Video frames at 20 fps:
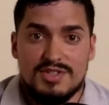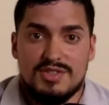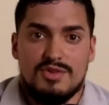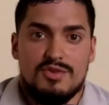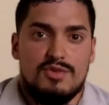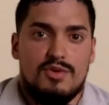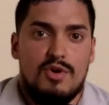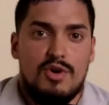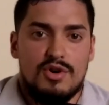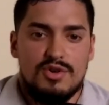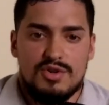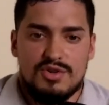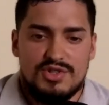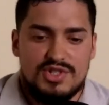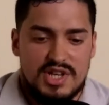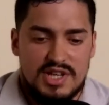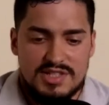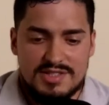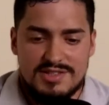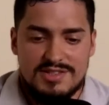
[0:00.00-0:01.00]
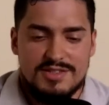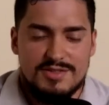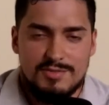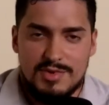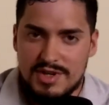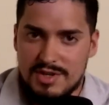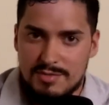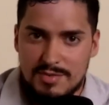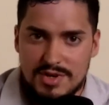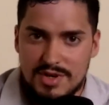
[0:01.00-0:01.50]
So all you're chasing is
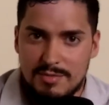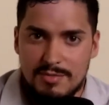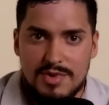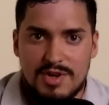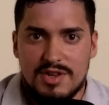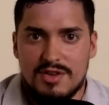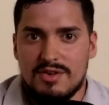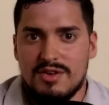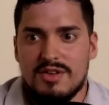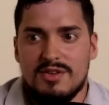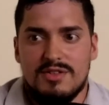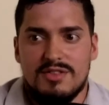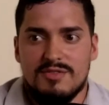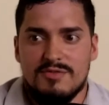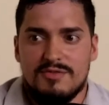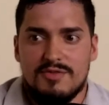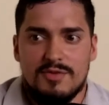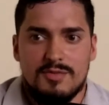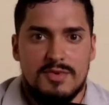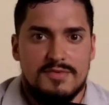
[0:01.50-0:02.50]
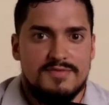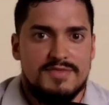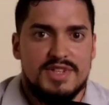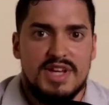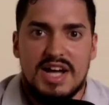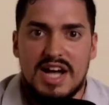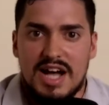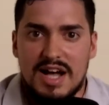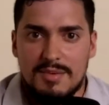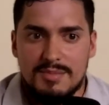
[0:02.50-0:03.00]
money, money, money in the form of
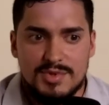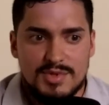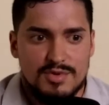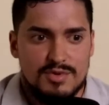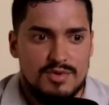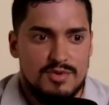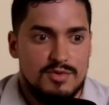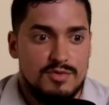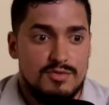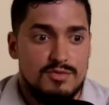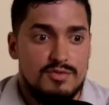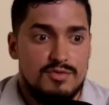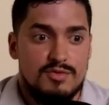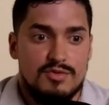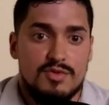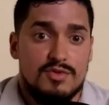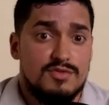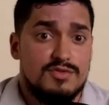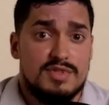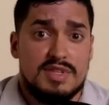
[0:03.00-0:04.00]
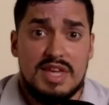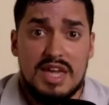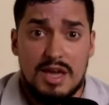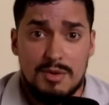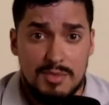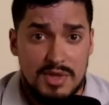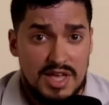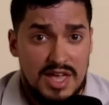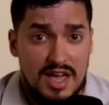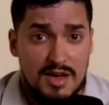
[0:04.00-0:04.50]
jobs or who knows,
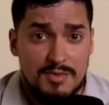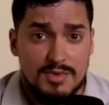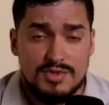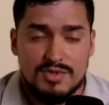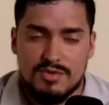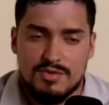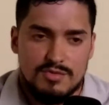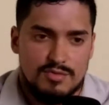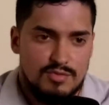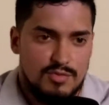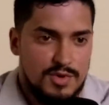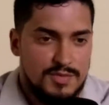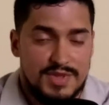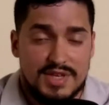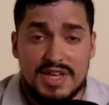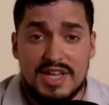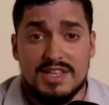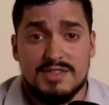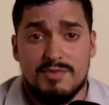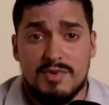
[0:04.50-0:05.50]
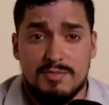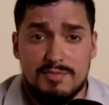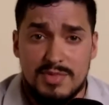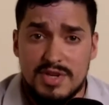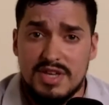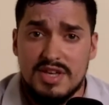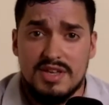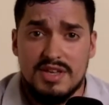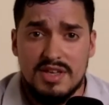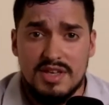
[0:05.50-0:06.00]
gambling habits or whatever the case may
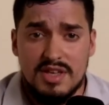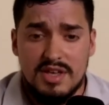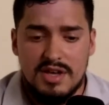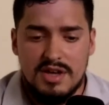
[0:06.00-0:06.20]
be.